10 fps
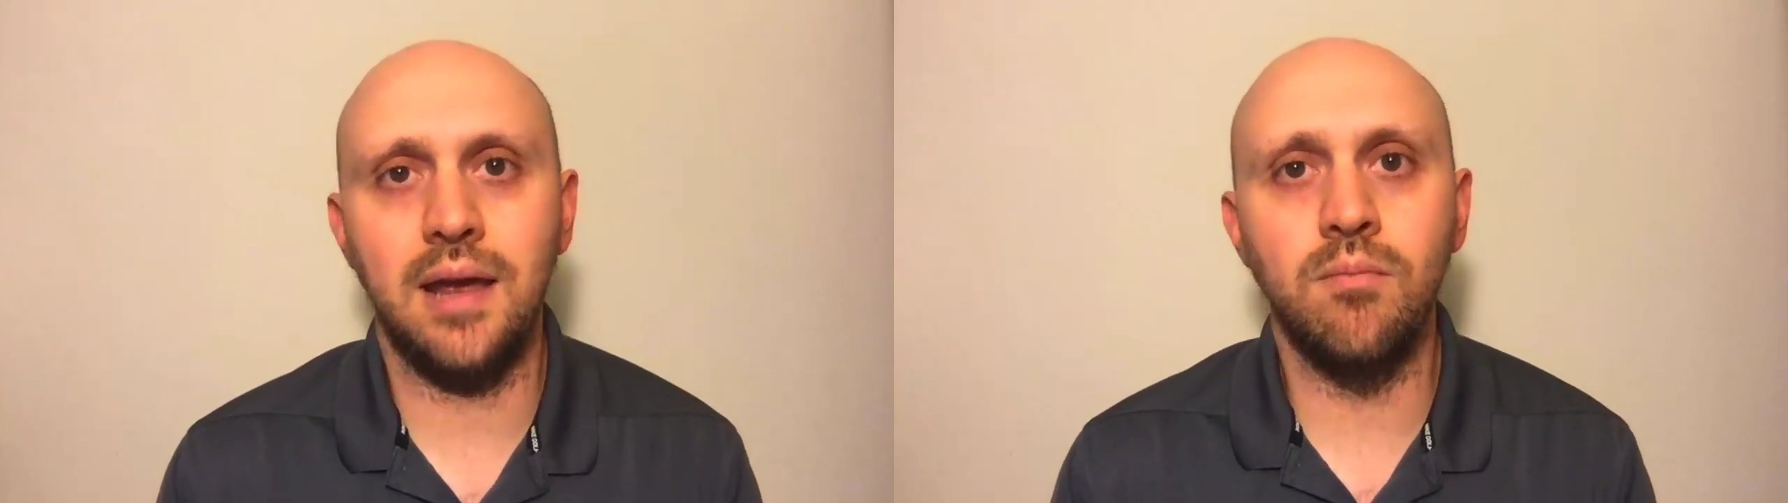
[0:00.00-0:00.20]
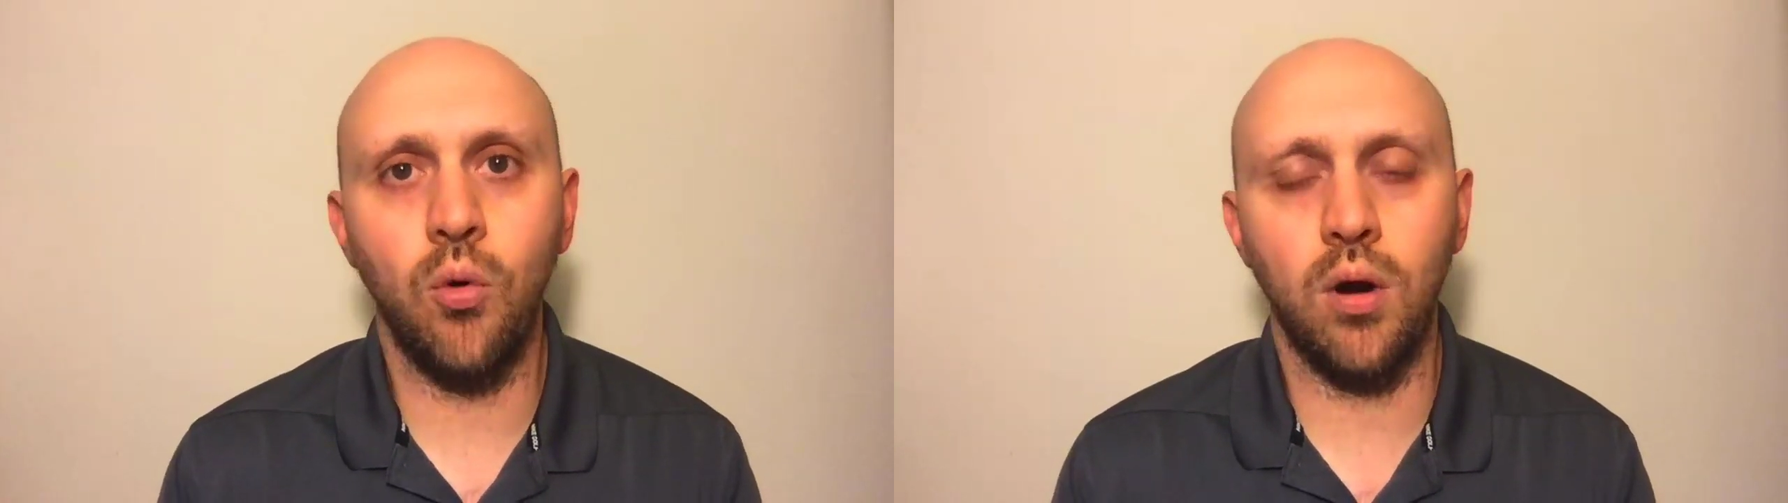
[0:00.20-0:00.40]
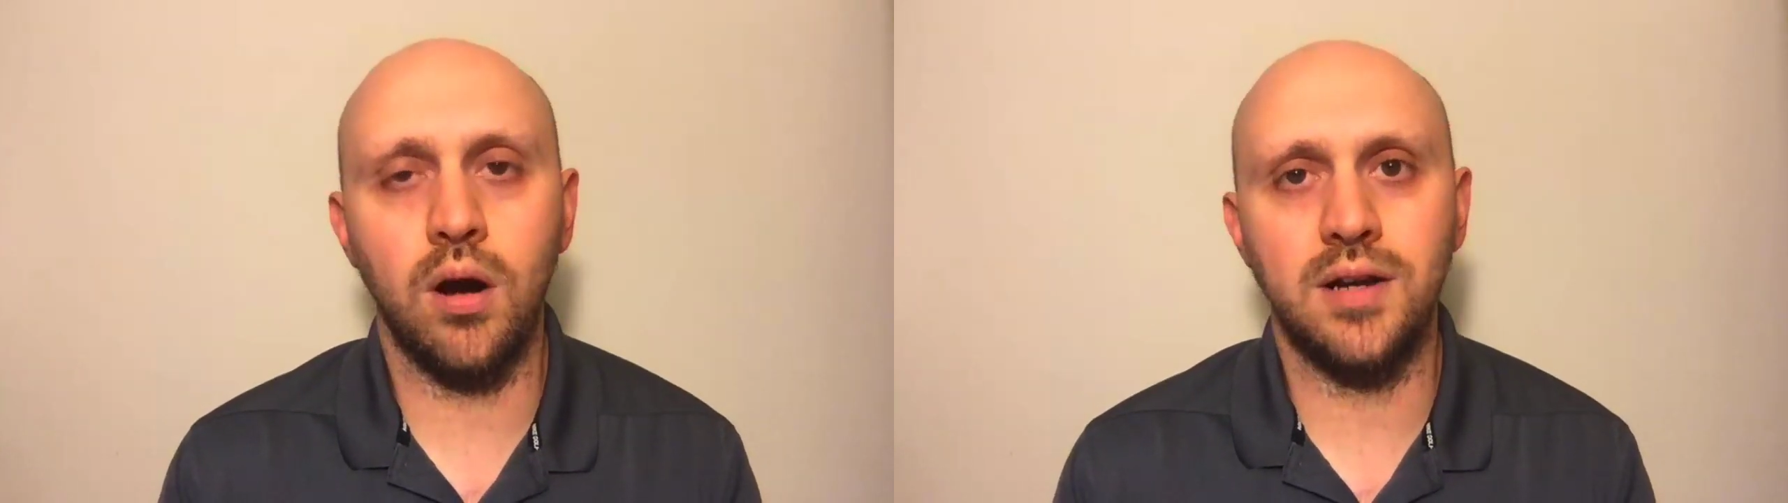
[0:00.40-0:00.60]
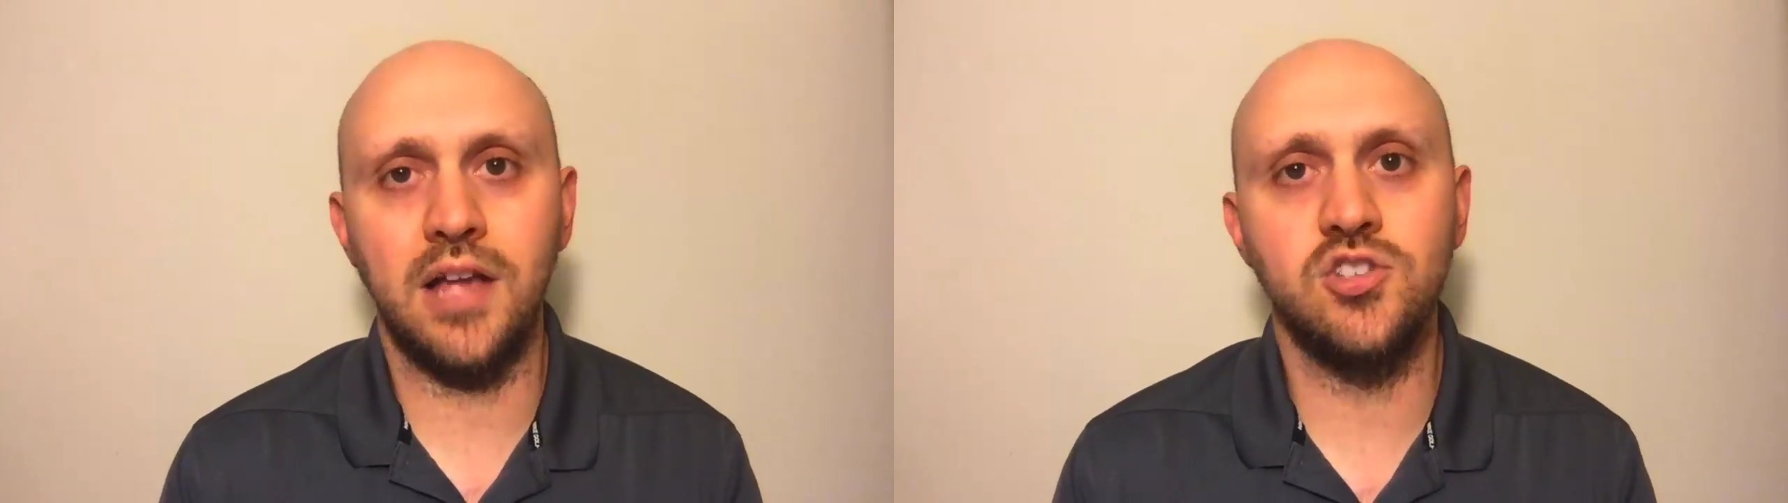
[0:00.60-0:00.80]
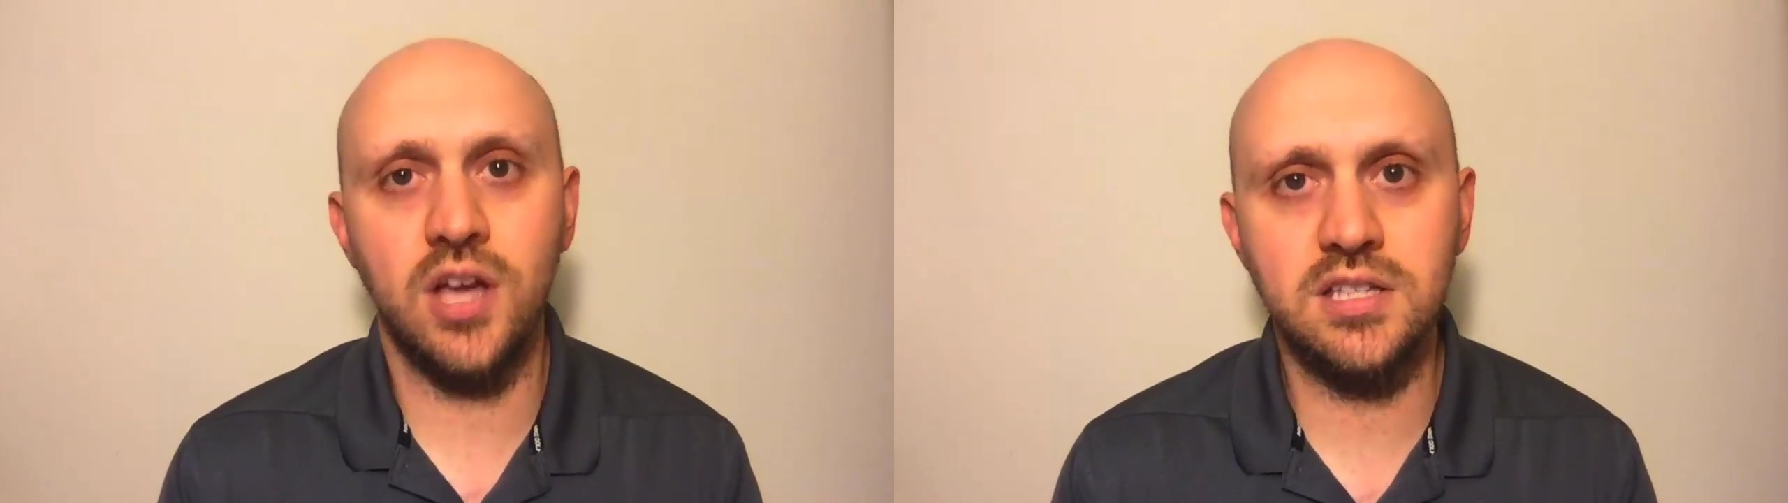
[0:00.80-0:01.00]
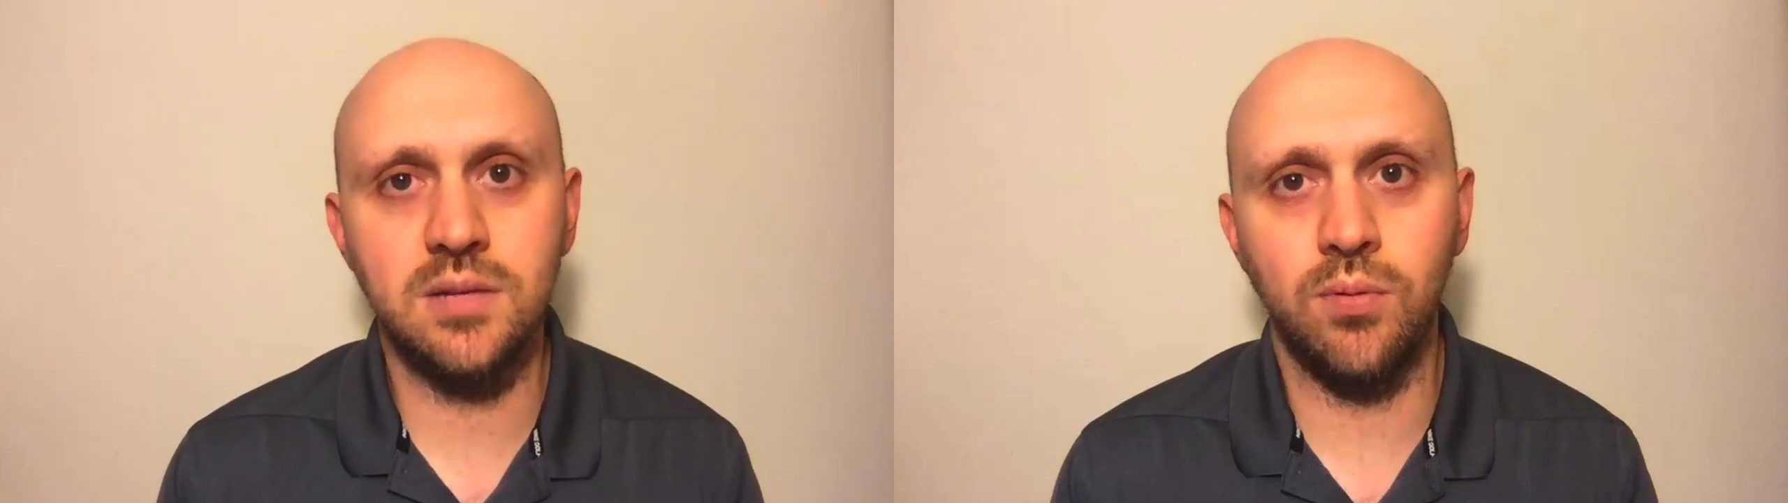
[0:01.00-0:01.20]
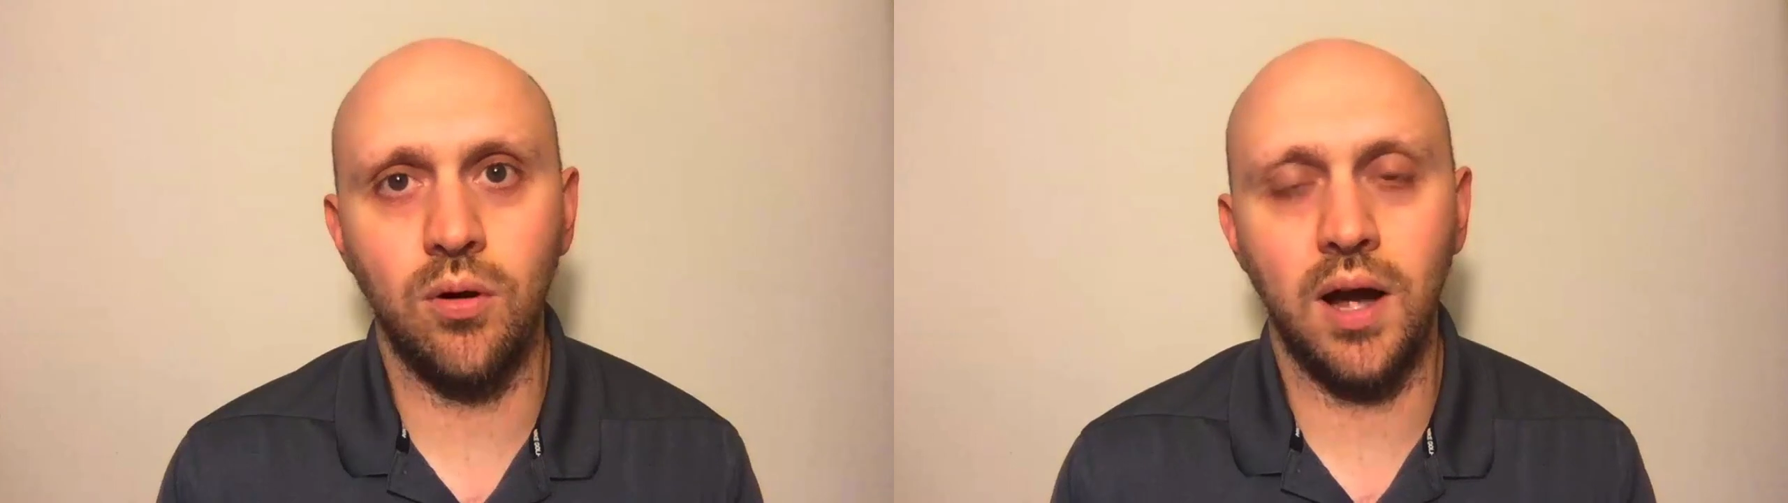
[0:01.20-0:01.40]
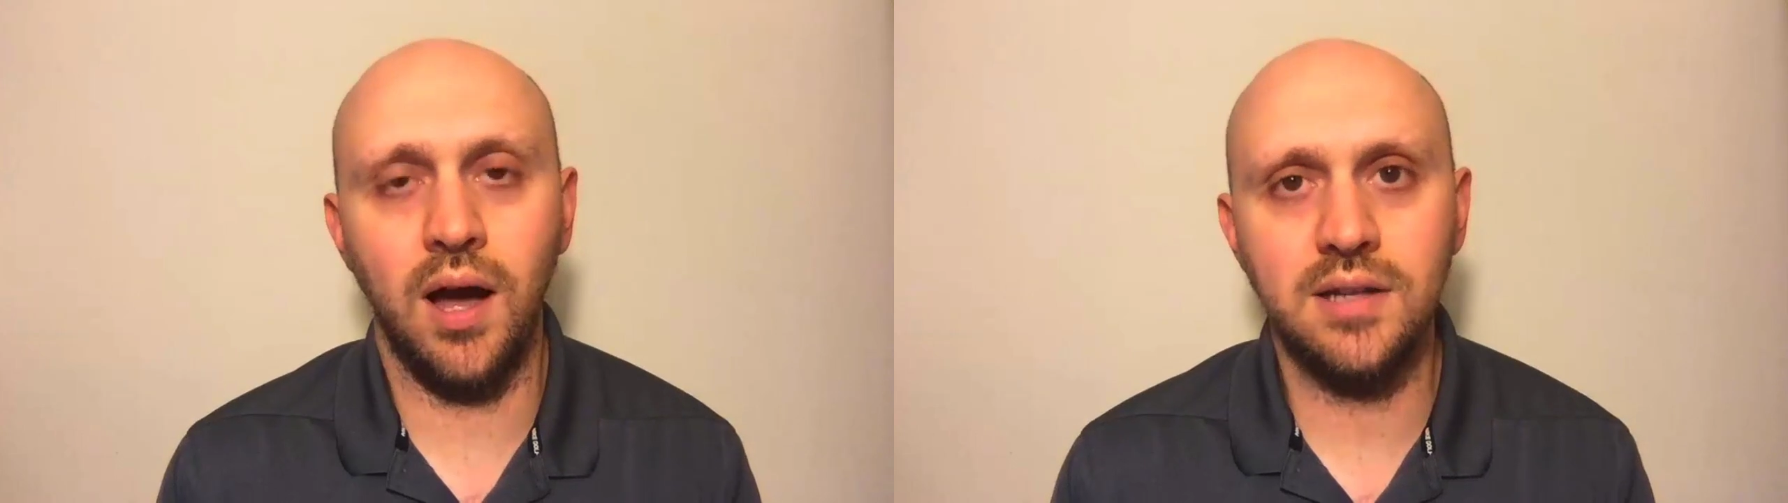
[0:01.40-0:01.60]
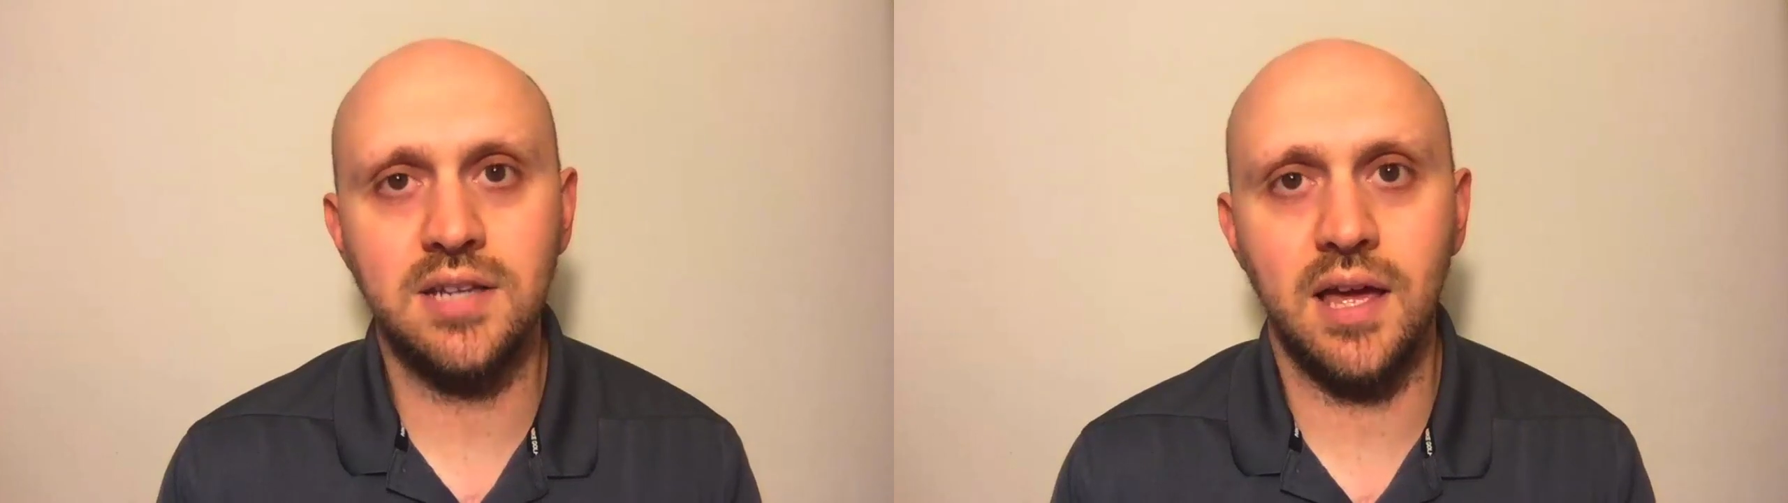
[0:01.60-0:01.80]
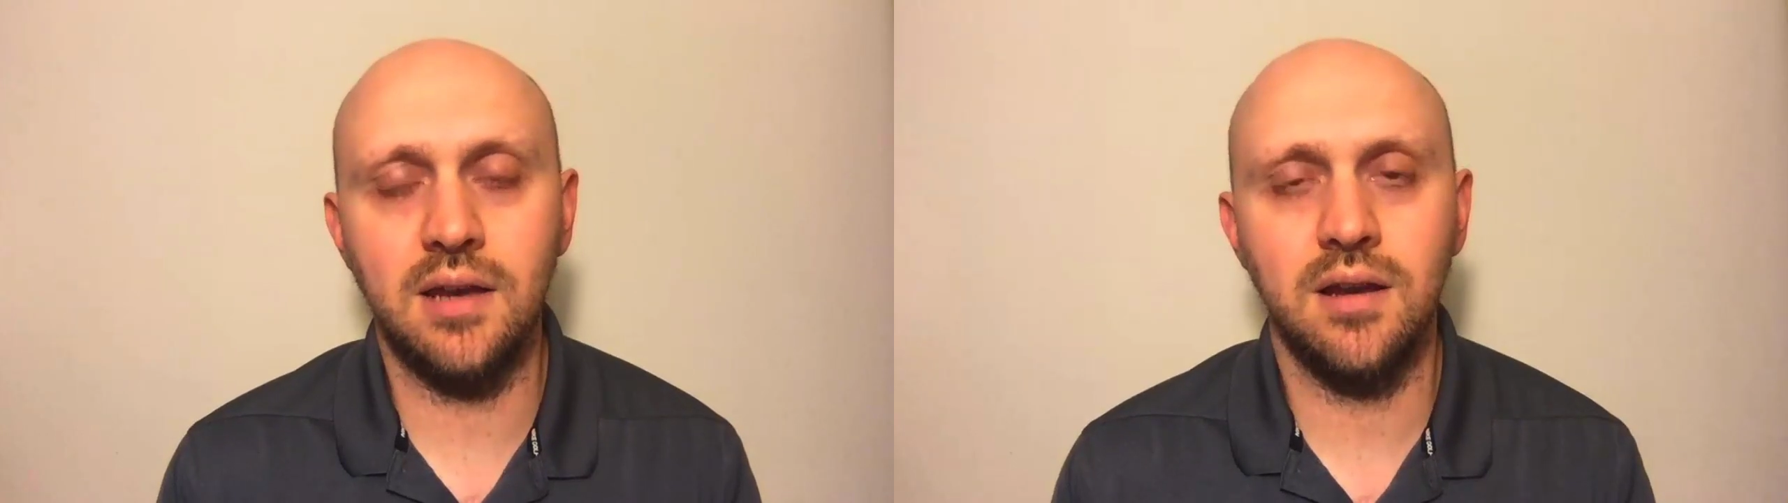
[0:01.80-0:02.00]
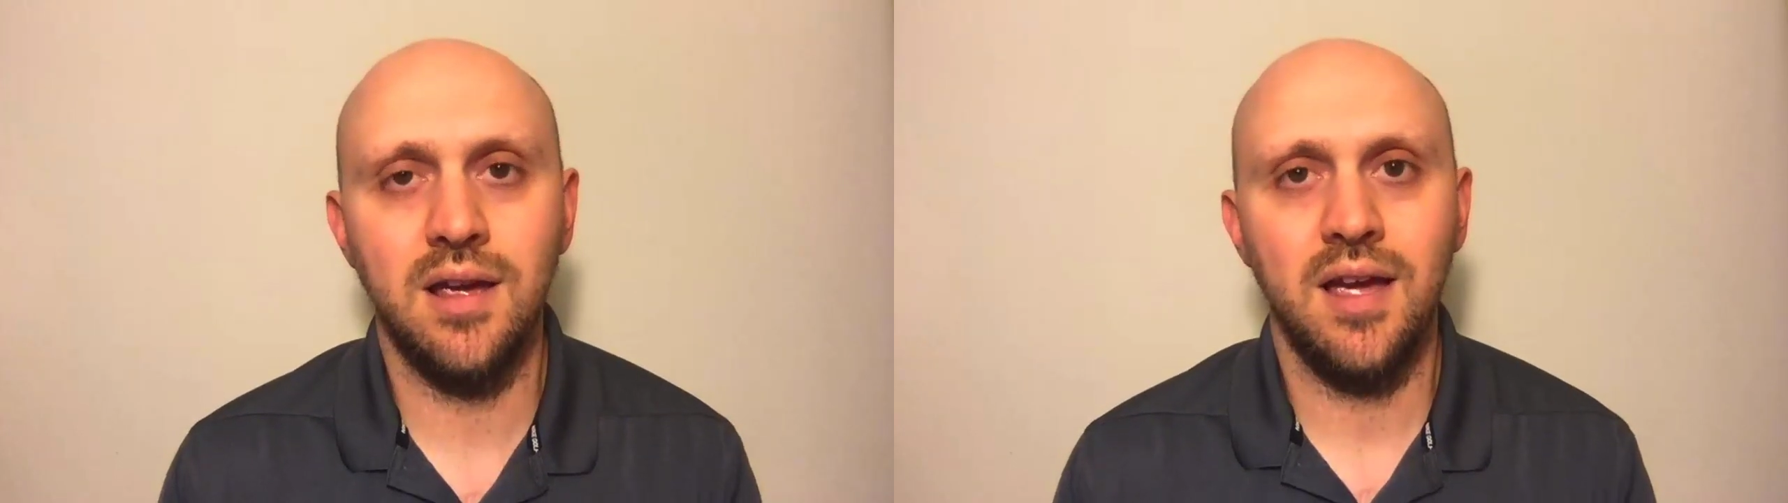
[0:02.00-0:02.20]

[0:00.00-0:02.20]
in more digestible content,